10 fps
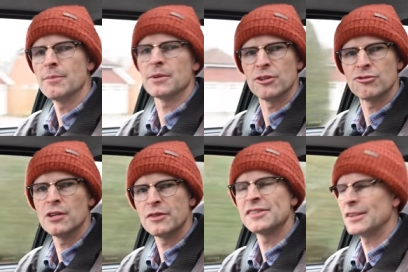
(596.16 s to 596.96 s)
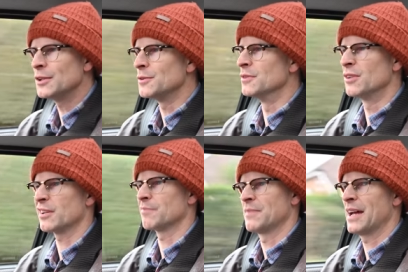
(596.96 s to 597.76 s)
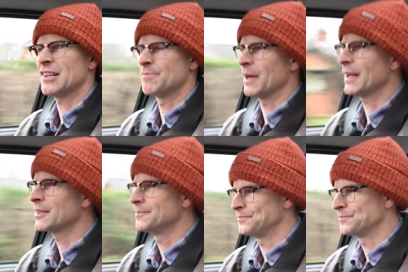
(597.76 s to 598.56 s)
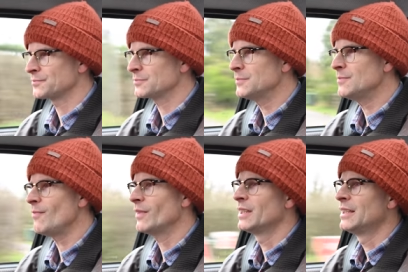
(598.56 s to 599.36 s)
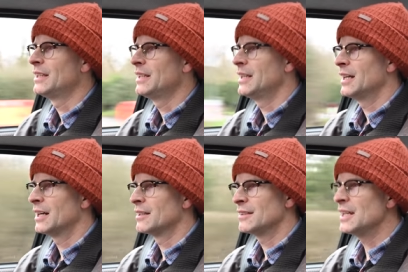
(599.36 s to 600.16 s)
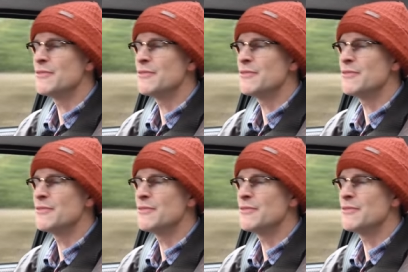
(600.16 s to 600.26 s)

up, you drove a saloon, not a hatchback. And